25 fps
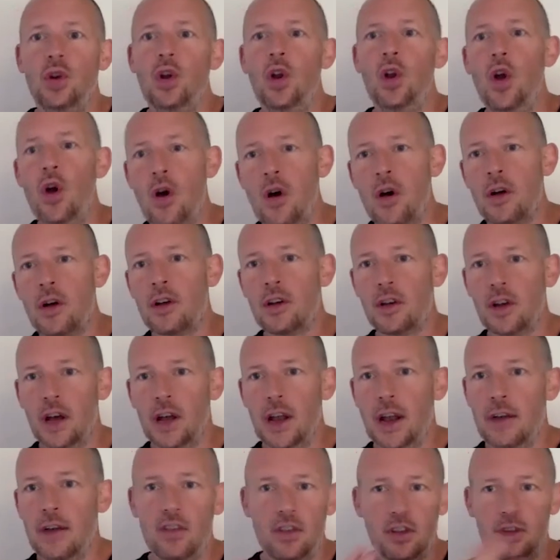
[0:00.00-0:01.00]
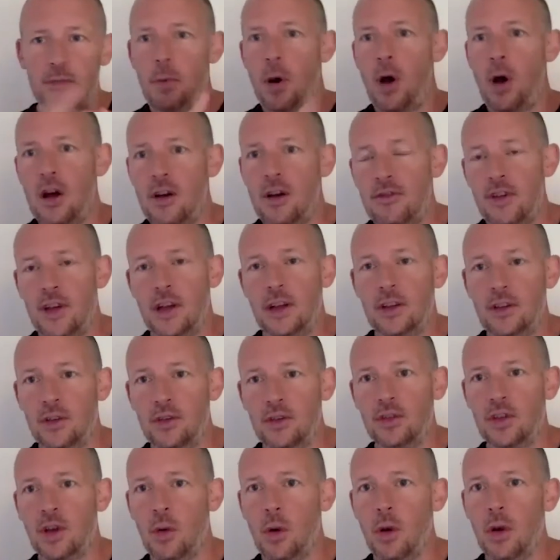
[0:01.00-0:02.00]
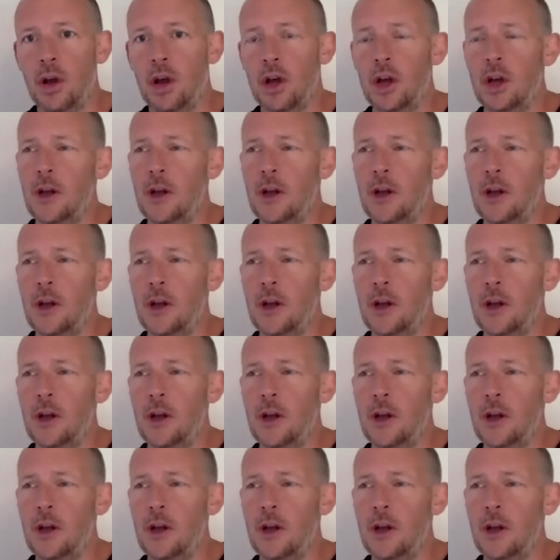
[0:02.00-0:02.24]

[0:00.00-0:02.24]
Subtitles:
look and everything's perfect and so on.